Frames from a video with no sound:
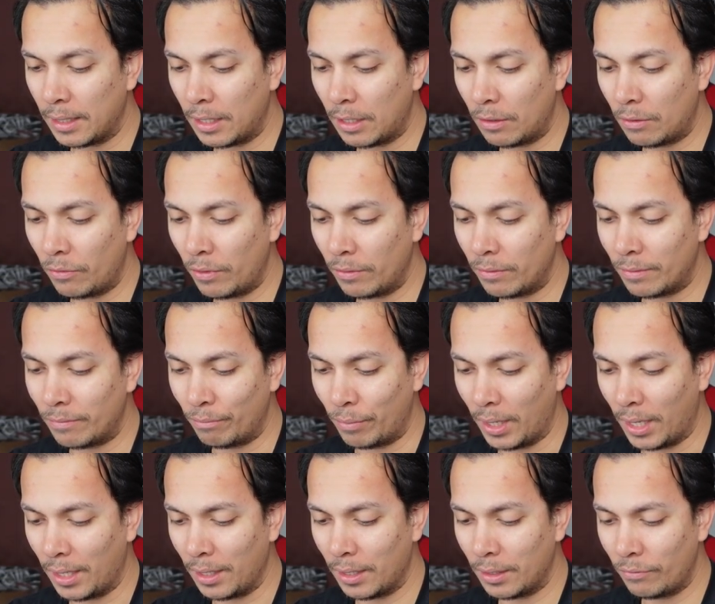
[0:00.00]
uh,
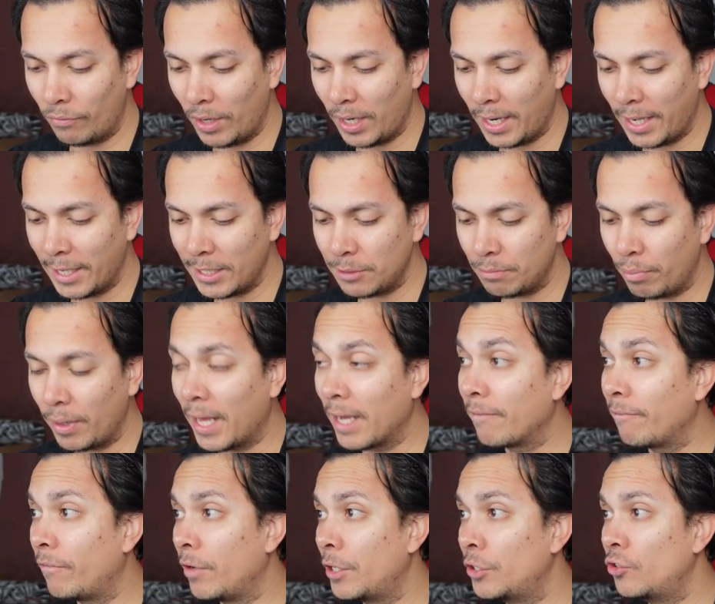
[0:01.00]
black uh, Red Eyes Black
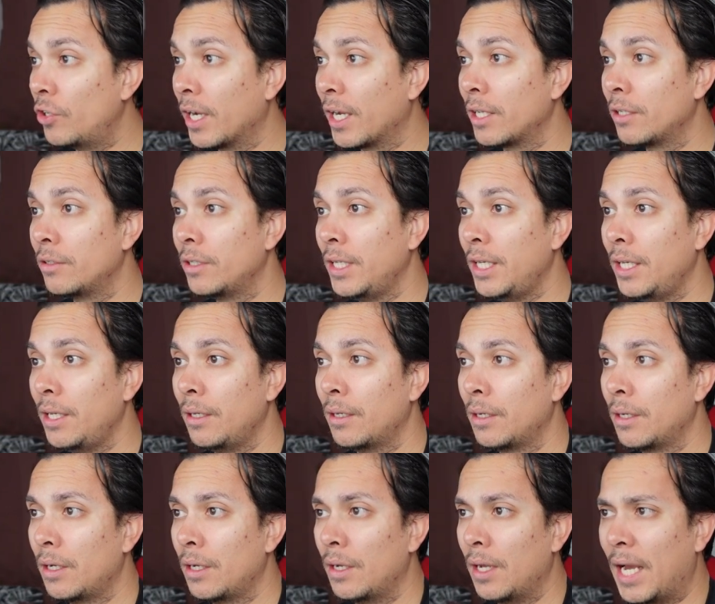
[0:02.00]
Dragon, the,
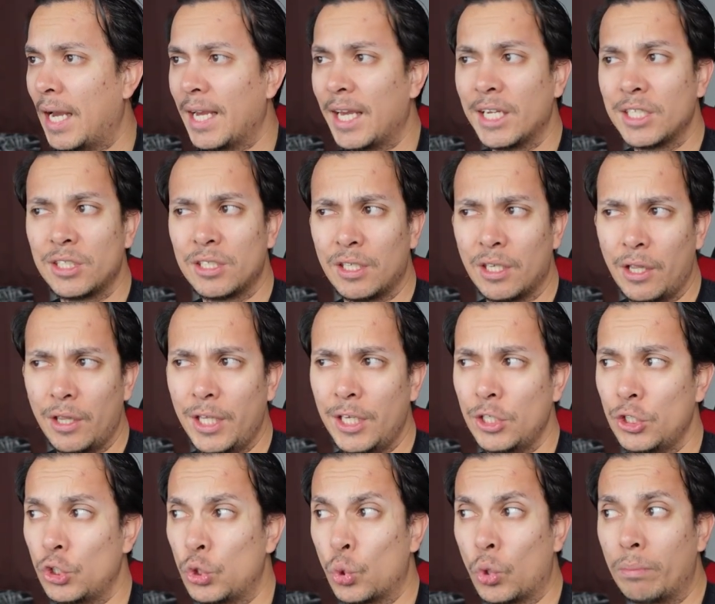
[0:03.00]
I guess,
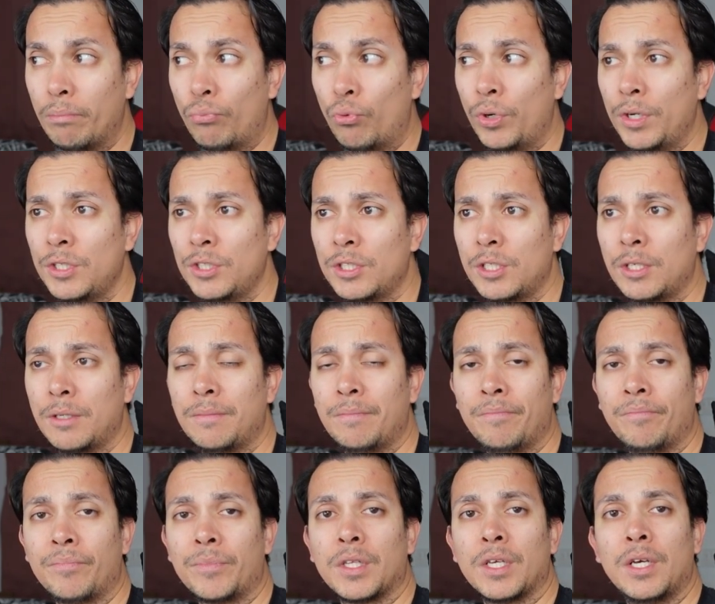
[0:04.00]
the short print.
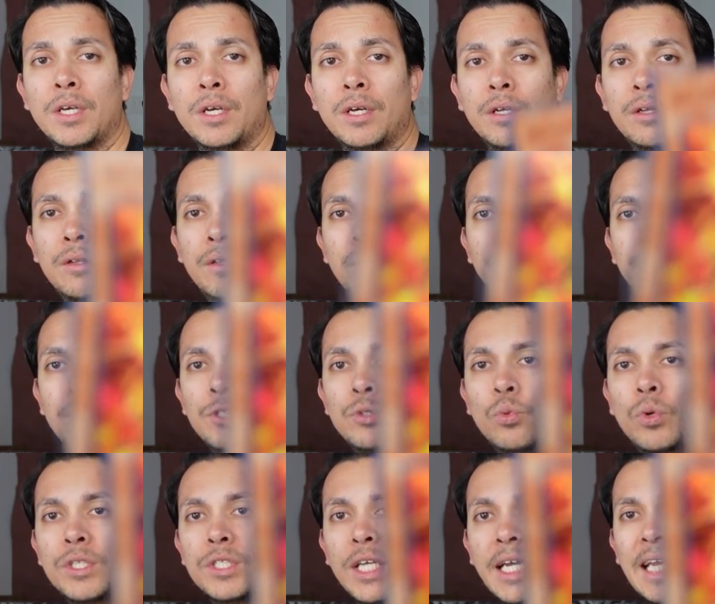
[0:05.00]
This
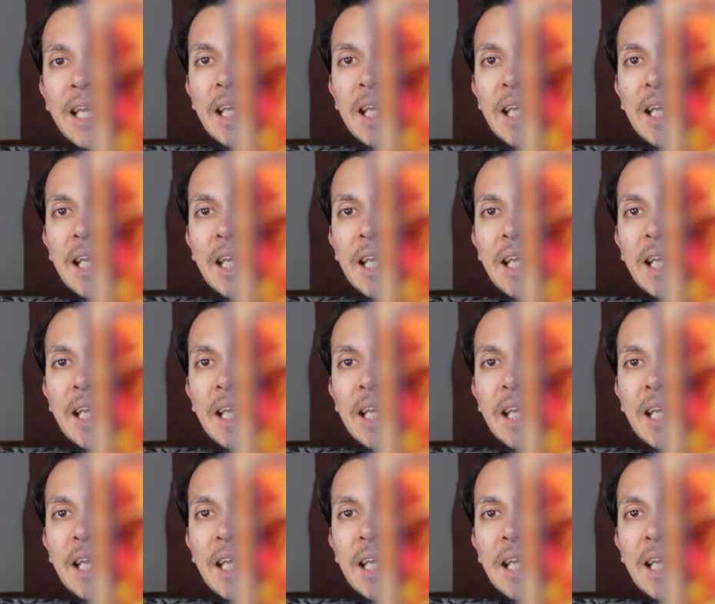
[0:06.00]
one is like